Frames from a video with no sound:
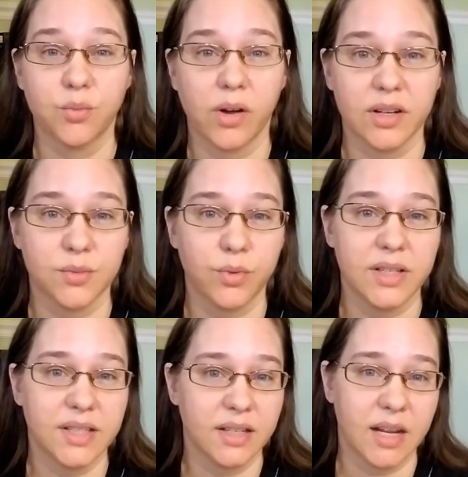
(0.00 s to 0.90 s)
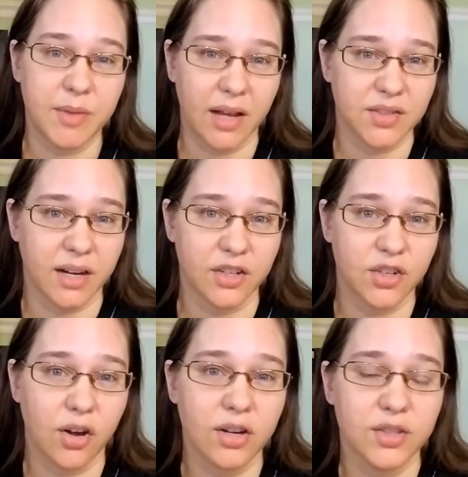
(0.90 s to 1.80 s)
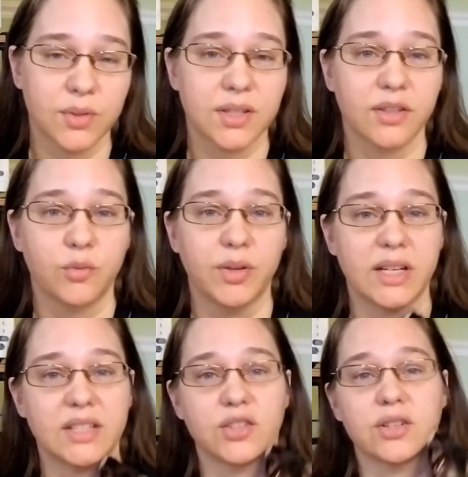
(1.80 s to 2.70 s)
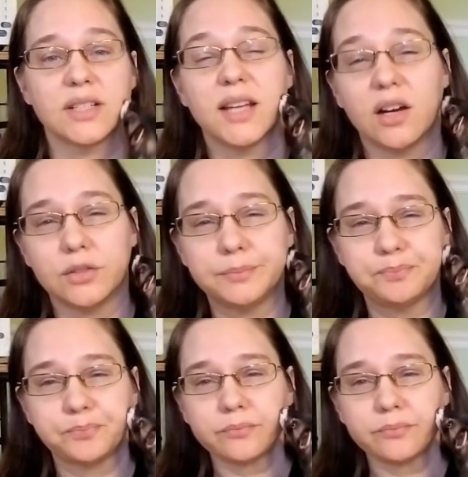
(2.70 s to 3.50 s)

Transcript: whereas we keep the house kind of dark, so it's a little bit easier to tell.